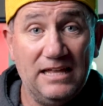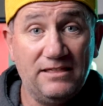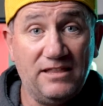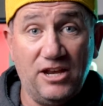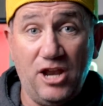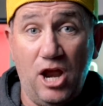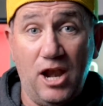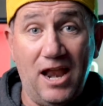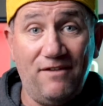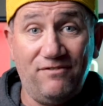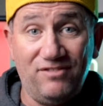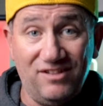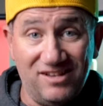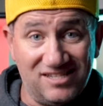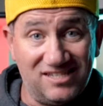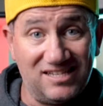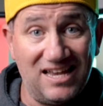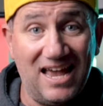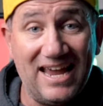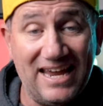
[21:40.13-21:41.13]
They don't have the
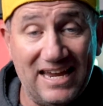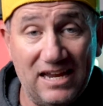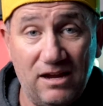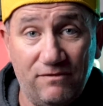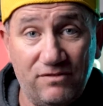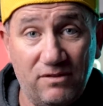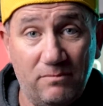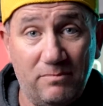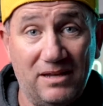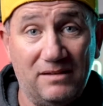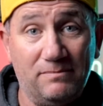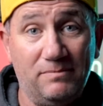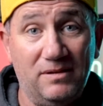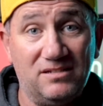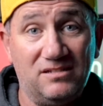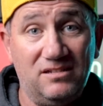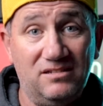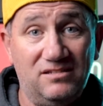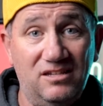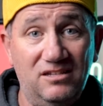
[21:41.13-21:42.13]
say of the big
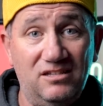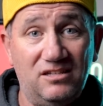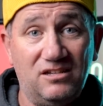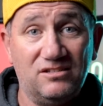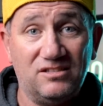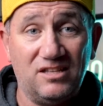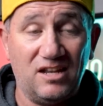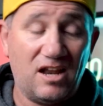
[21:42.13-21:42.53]
businesses because